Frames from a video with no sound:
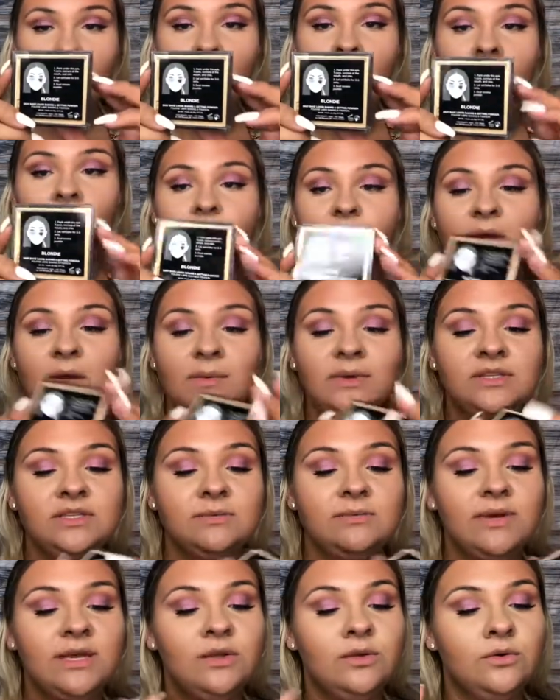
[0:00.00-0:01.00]
I went
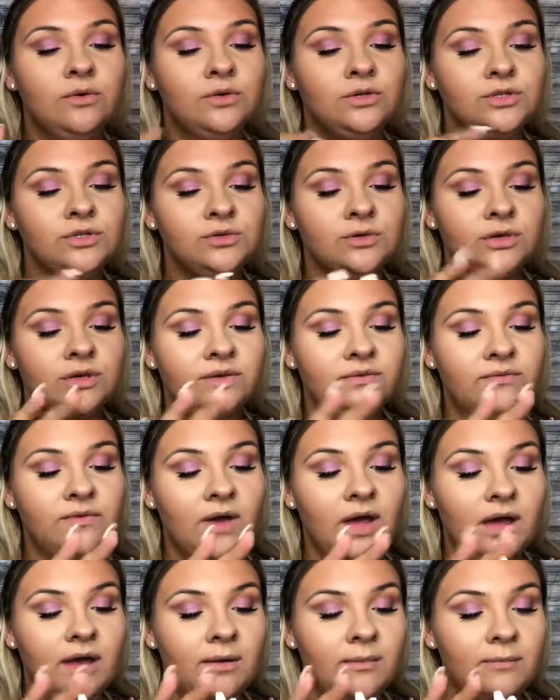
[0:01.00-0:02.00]
to my local store to
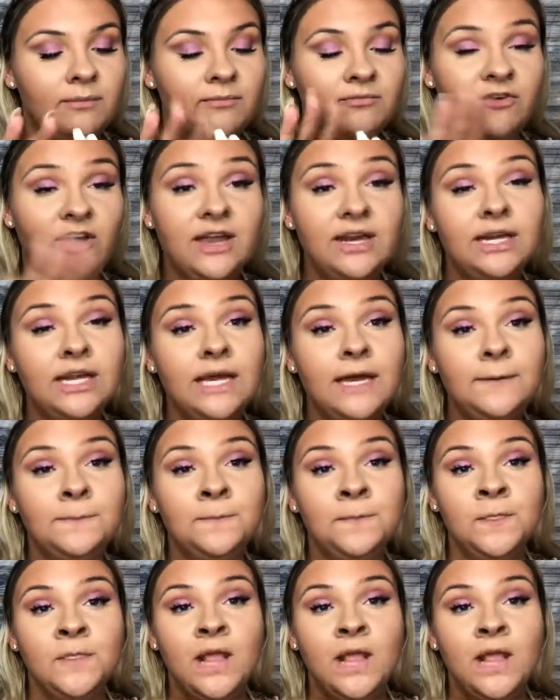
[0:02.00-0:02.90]
find it.